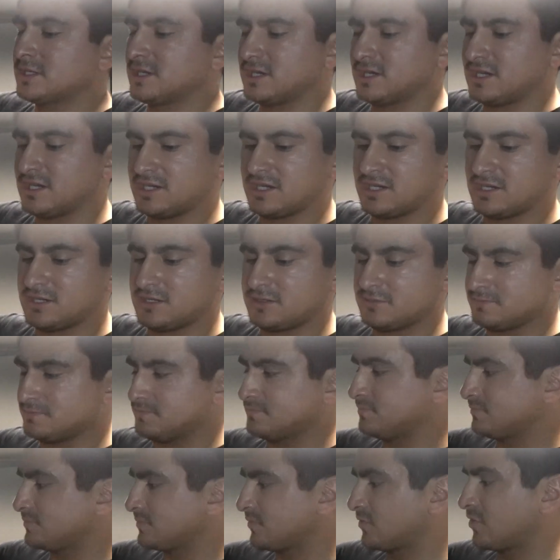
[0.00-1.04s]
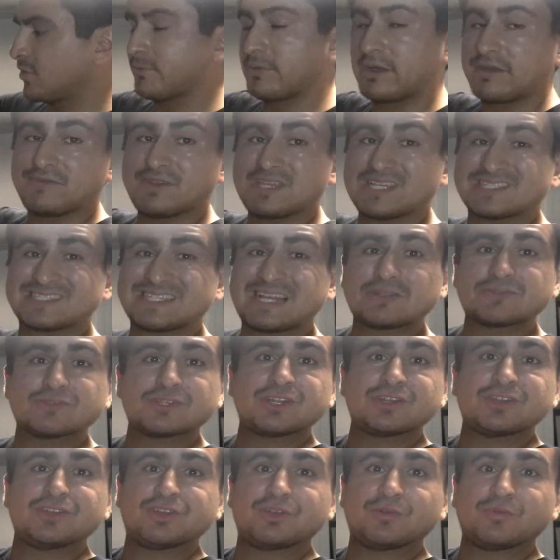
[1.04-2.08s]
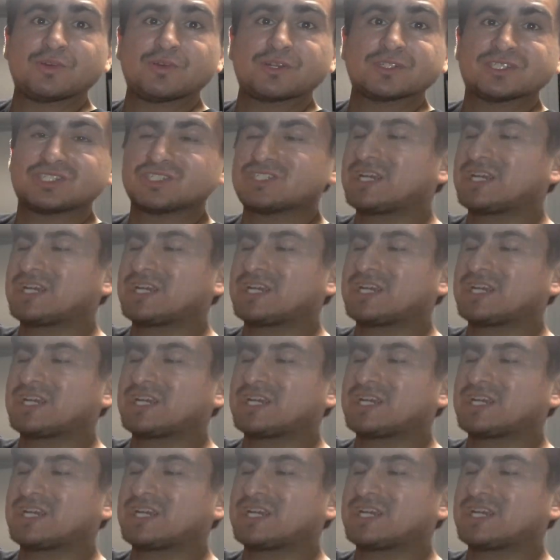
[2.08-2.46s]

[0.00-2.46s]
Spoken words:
For my vegans out there, you can wear this